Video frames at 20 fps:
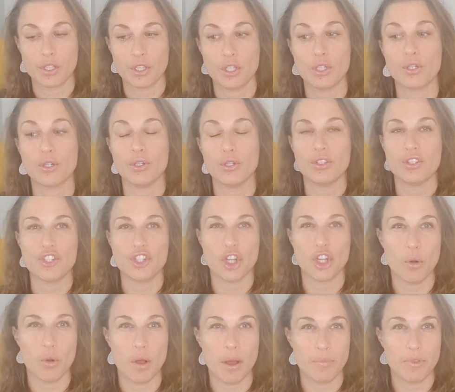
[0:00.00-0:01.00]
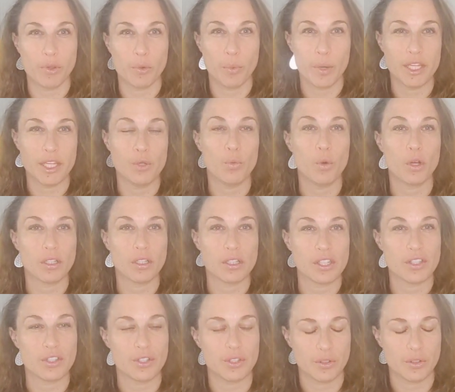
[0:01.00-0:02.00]
you couldn't show up the way you
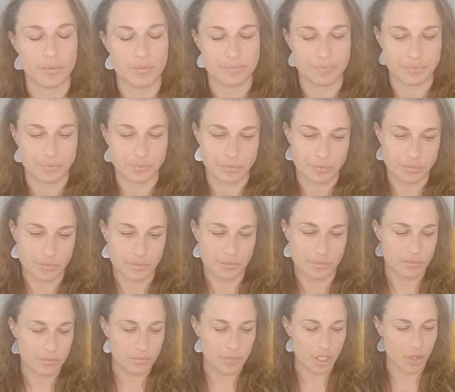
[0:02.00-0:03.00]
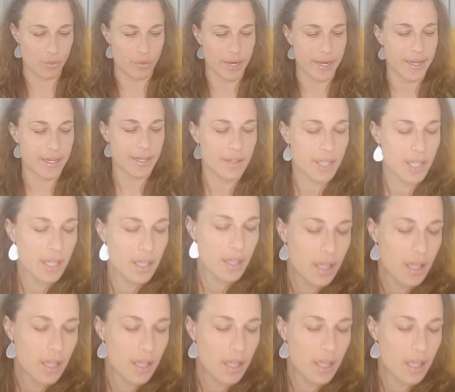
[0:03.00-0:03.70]
wanted to, right?